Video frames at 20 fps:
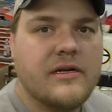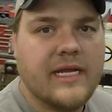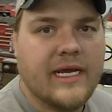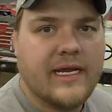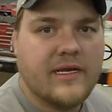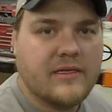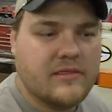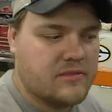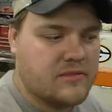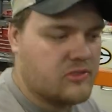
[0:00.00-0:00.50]

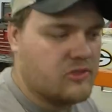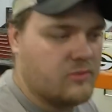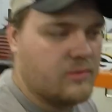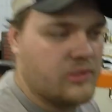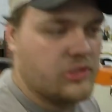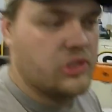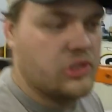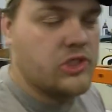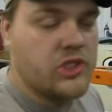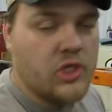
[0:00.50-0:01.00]
not so
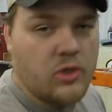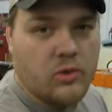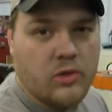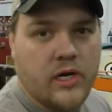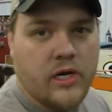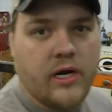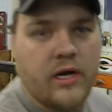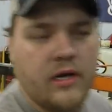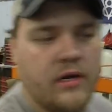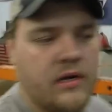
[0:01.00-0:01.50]
much a show
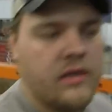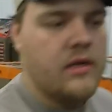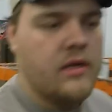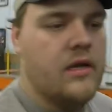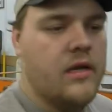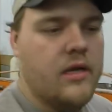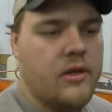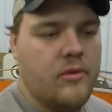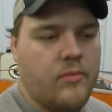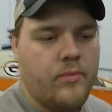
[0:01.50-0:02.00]
car,
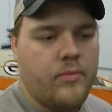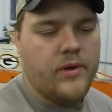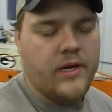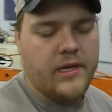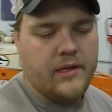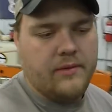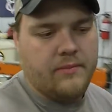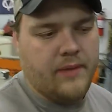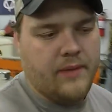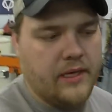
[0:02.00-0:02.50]

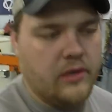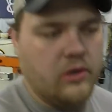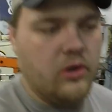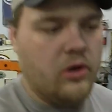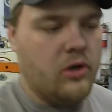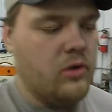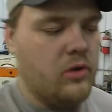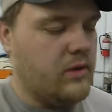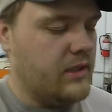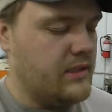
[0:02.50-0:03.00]
but my
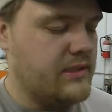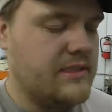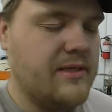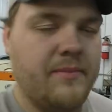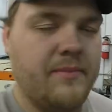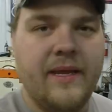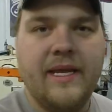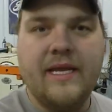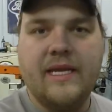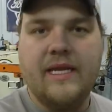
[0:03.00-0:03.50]
goal was to
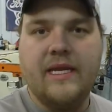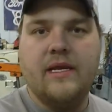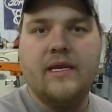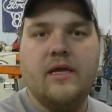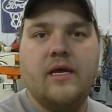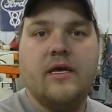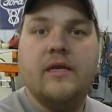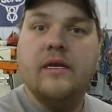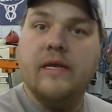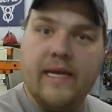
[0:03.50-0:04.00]
make it
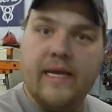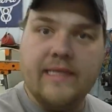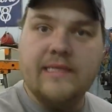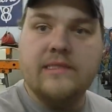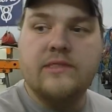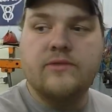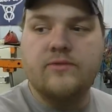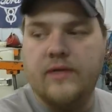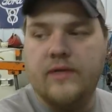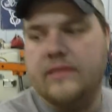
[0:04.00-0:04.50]
a
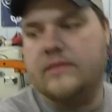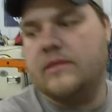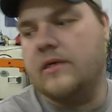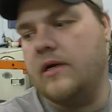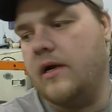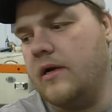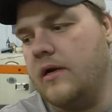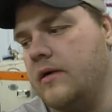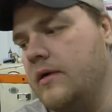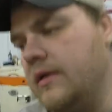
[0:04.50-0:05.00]
nice race
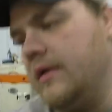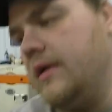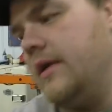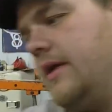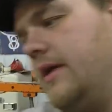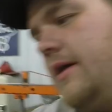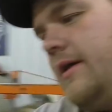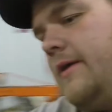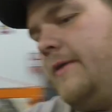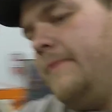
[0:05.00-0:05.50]
car.
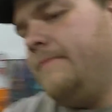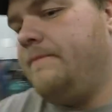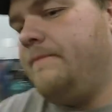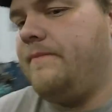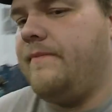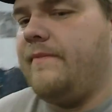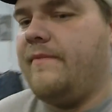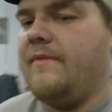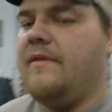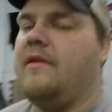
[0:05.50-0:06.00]

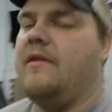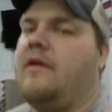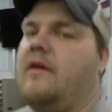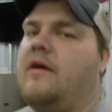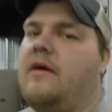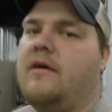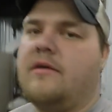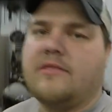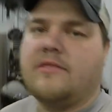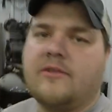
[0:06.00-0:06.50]

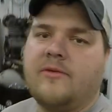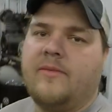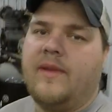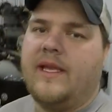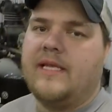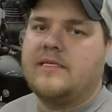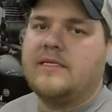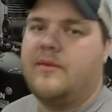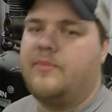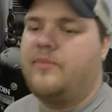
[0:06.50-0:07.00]
Also
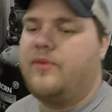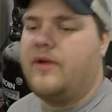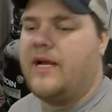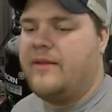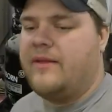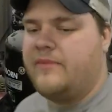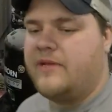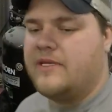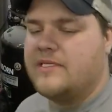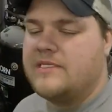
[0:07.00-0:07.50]
makes it a
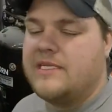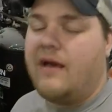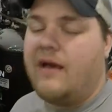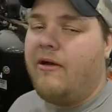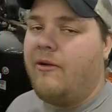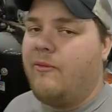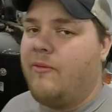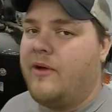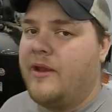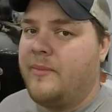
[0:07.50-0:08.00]
problem because now
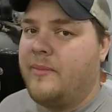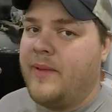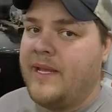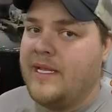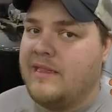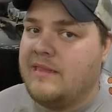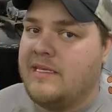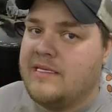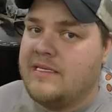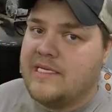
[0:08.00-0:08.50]
I want to
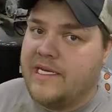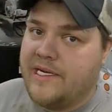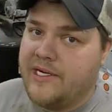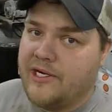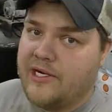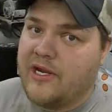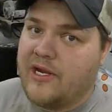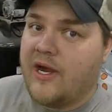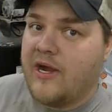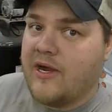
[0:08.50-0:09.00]
paint the entire
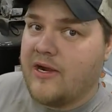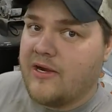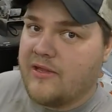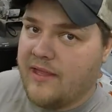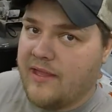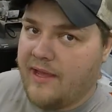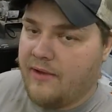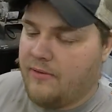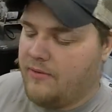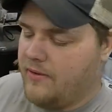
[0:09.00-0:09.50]
car
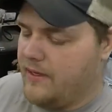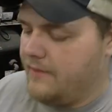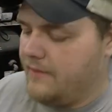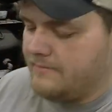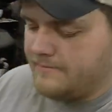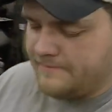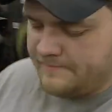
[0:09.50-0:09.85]
that way.